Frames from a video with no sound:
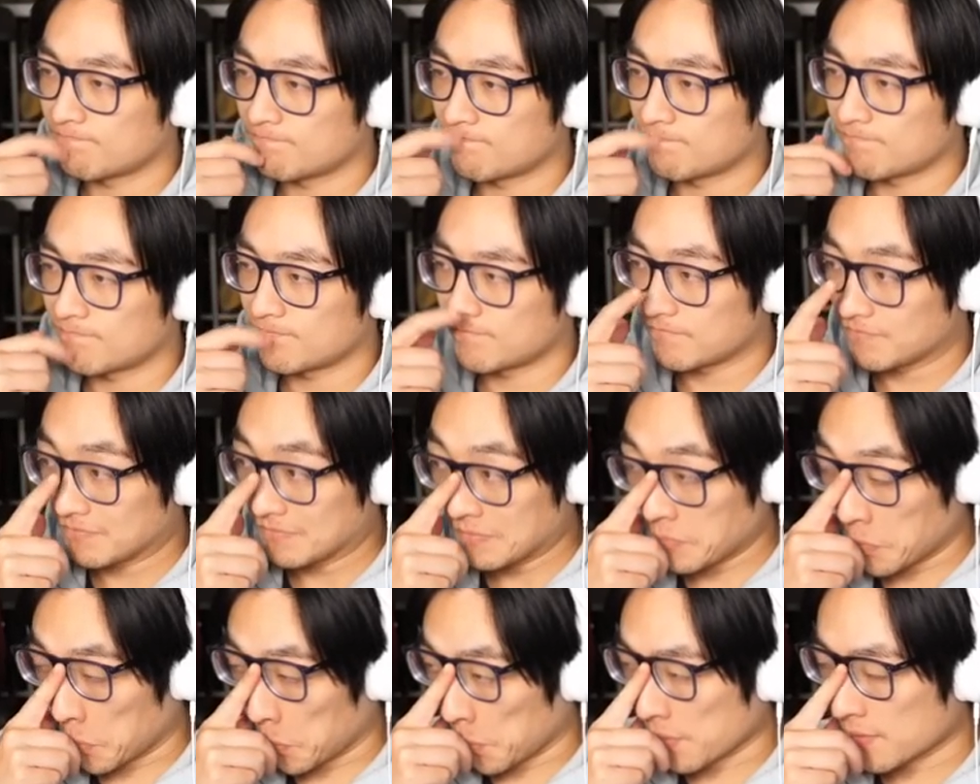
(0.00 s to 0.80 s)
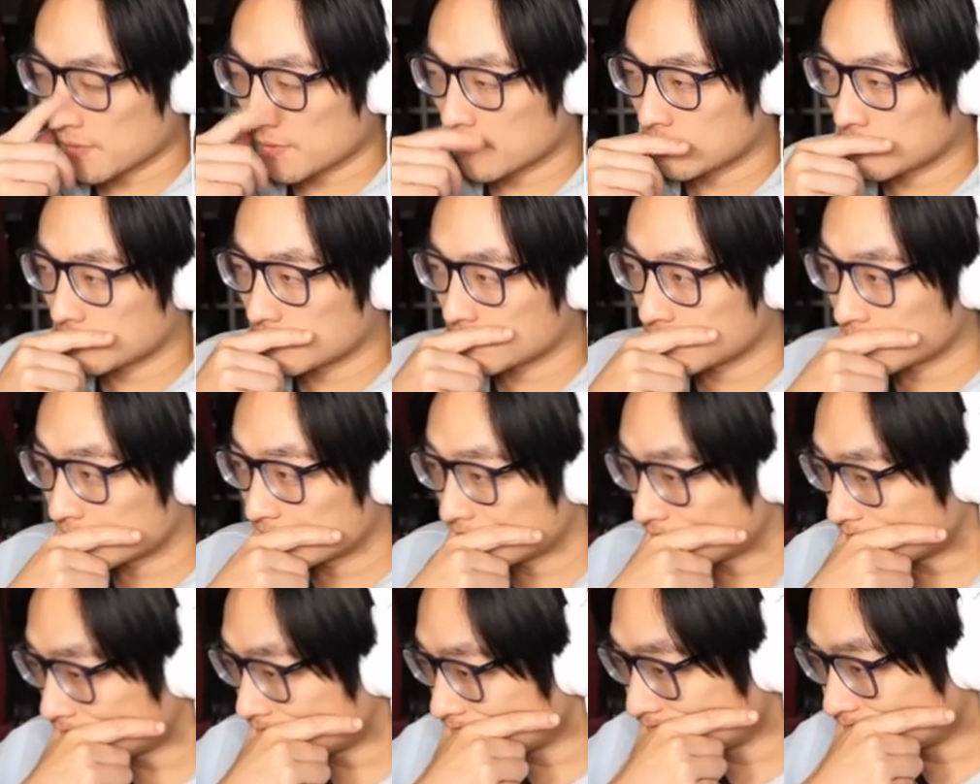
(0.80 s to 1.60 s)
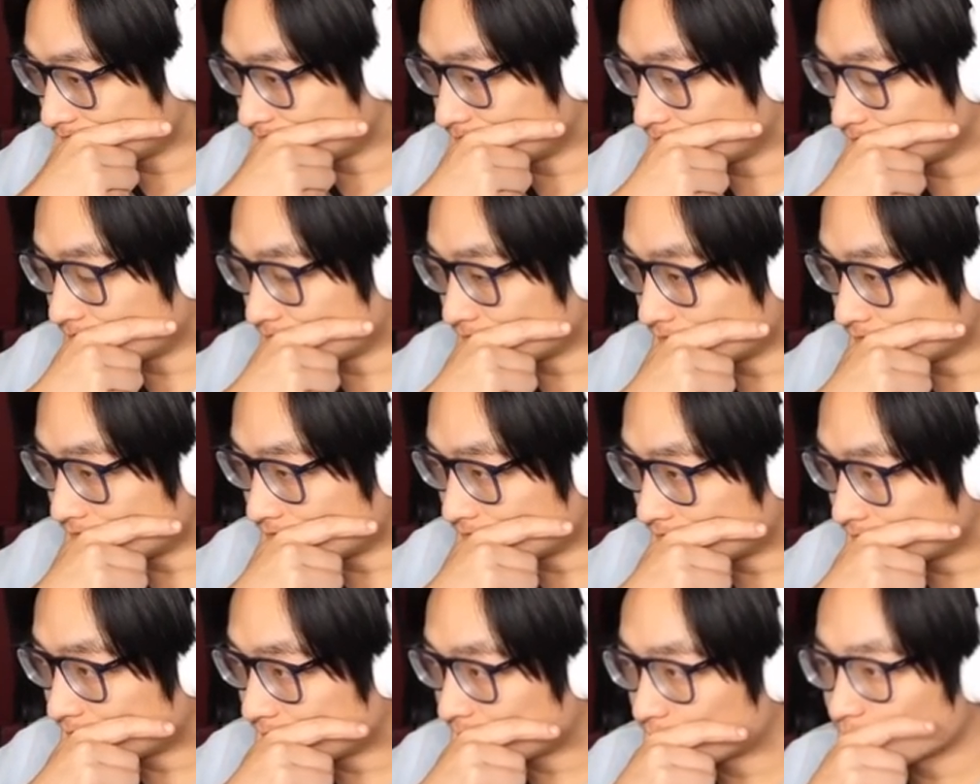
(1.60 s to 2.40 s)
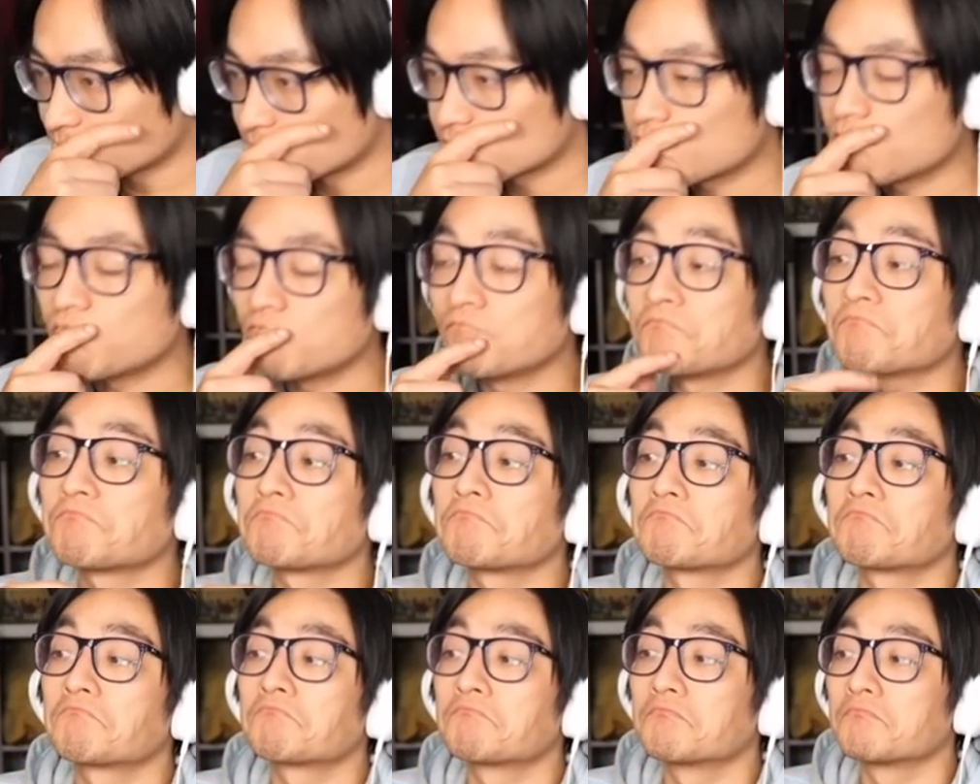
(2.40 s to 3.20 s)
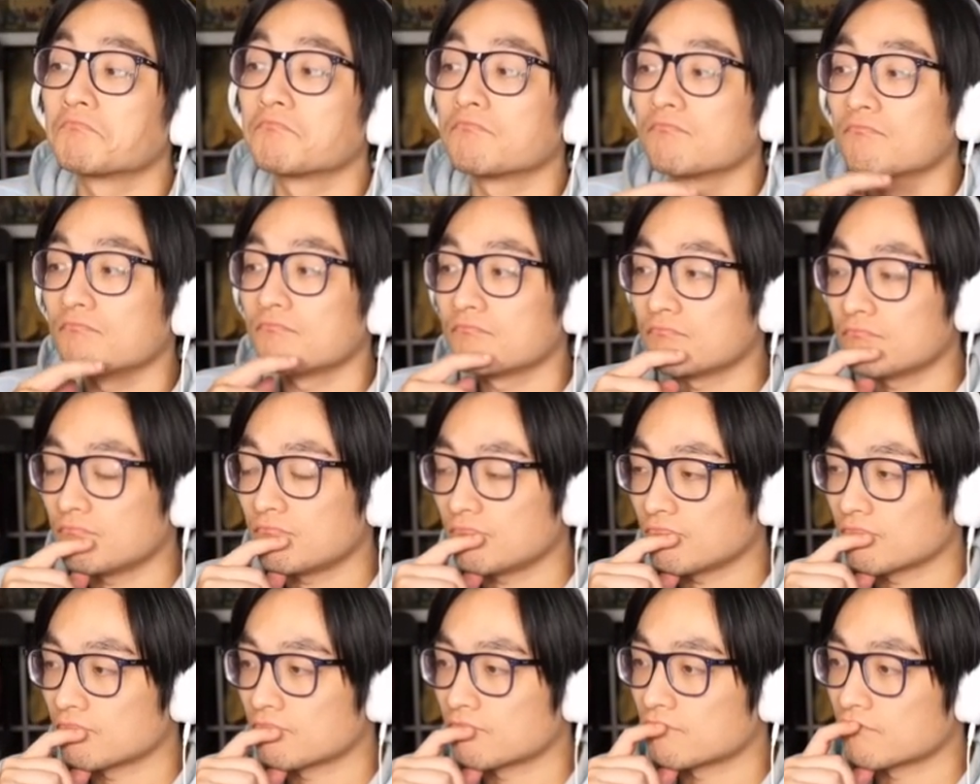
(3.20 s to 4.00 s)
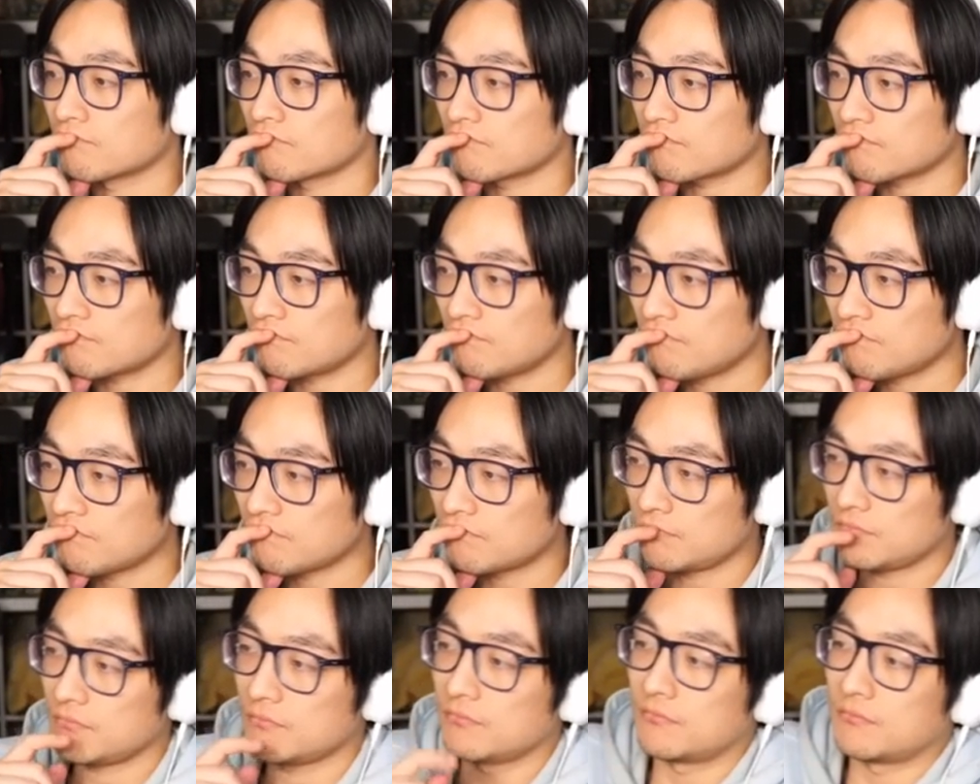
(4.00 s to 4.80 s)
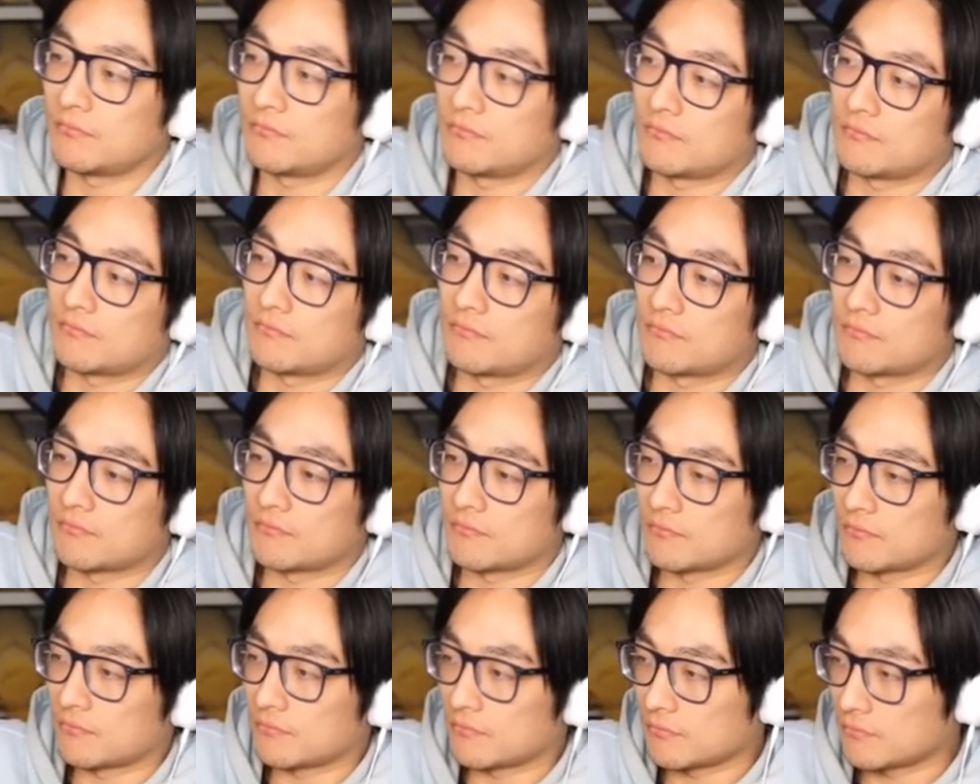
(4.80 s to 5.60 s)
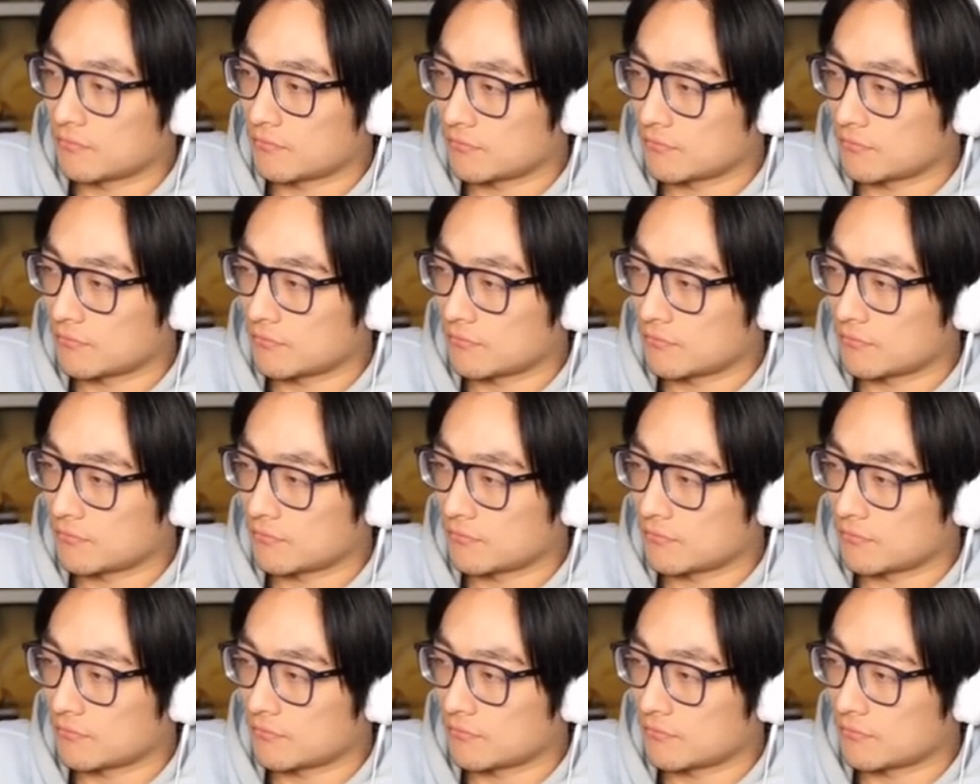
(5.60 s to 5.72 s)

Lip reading: No words are spoken by the person on screen.